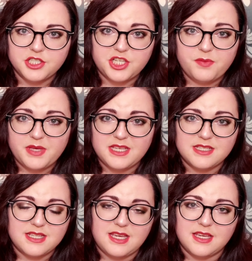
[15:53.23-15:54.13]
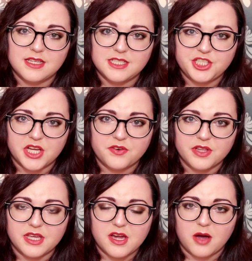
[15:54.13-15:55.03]
GPC
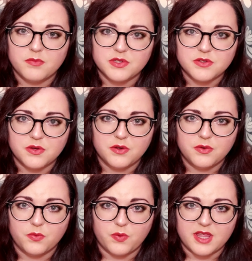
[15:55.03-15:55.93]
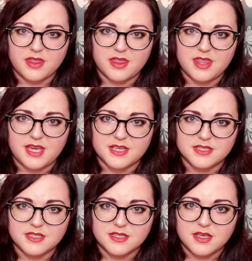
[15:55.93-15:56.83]
generally comes with
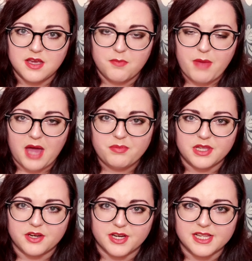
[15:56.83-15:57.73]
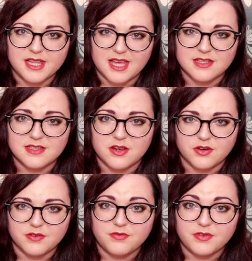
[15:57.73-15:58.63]
these papillary glands that
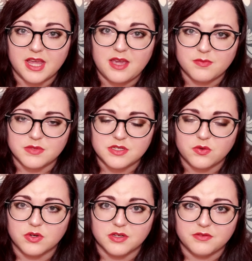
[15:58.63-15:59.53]
are inflamed or